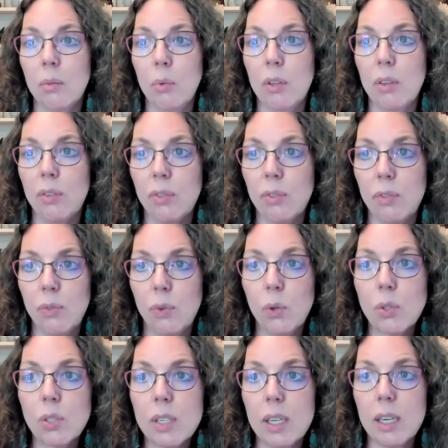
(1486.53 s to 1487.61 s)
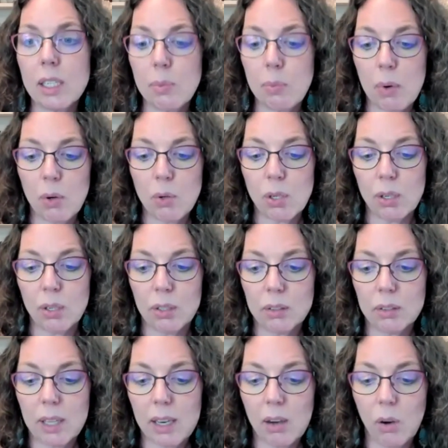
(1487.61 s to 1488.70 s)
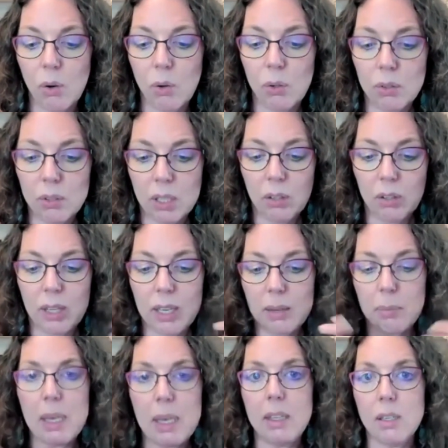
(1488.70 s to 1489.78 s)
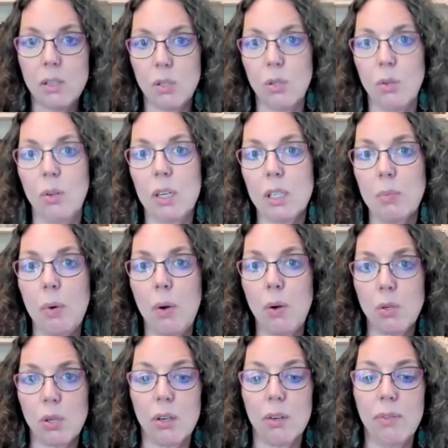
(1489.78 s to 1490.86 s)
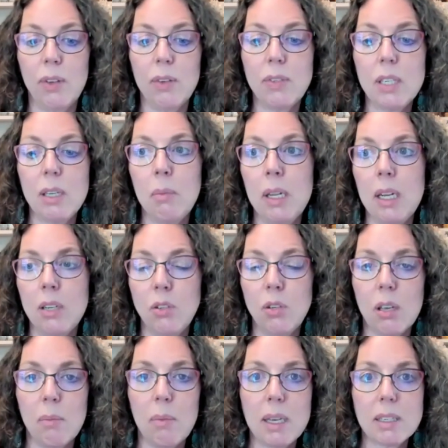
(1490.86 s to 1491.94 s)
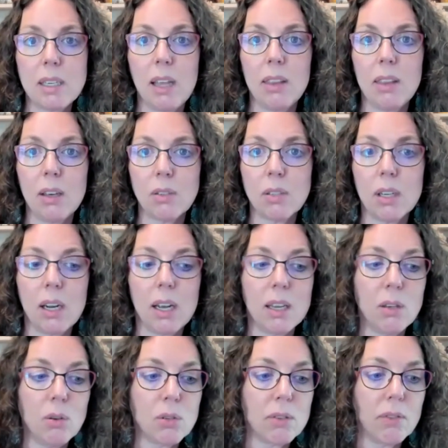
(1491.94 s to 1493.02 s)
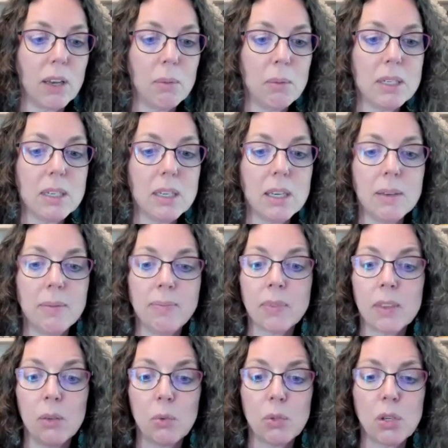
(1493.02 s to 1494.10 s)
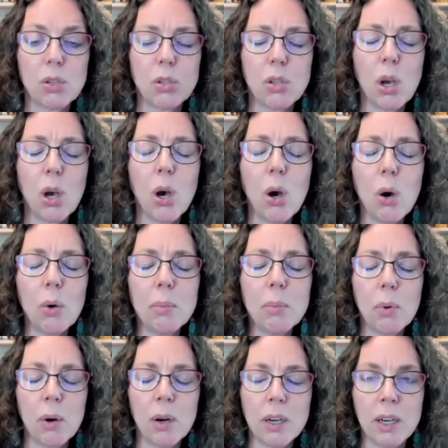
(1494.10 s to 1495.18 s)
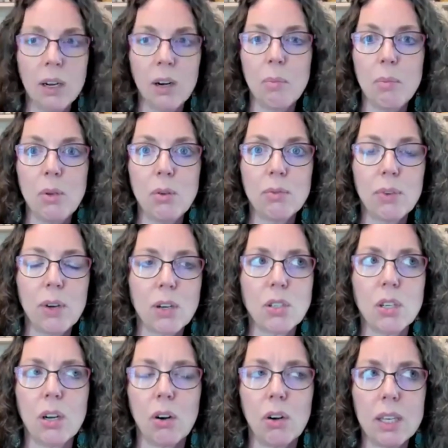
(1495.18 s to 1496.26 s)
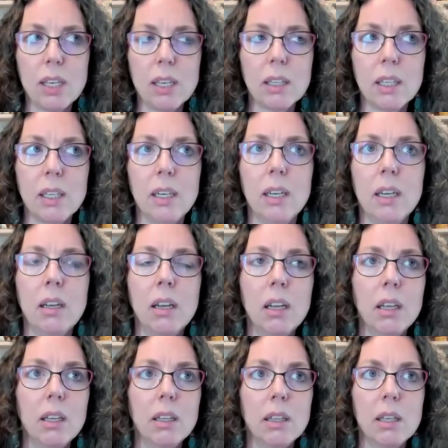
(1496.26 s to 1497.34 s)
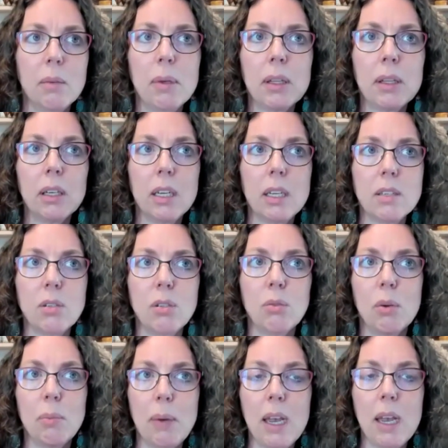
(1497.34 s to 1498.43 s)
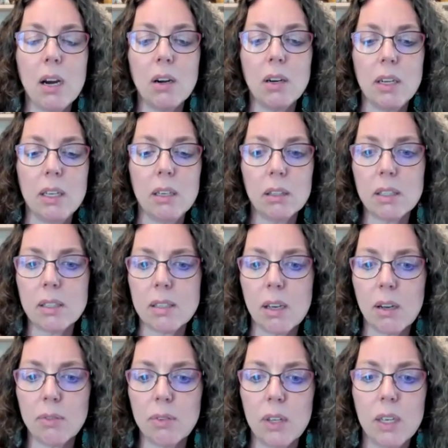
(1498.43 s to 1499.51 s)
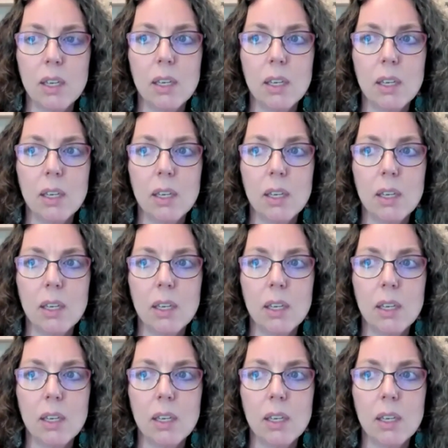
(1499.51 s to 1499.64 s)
With full skin exposure, like whole, like bathing suit exposure, 15 minutes, you can make 10,000 IUs of vitamin D, which is so important in our immune function, our healing, and the ability to repair and heal itself.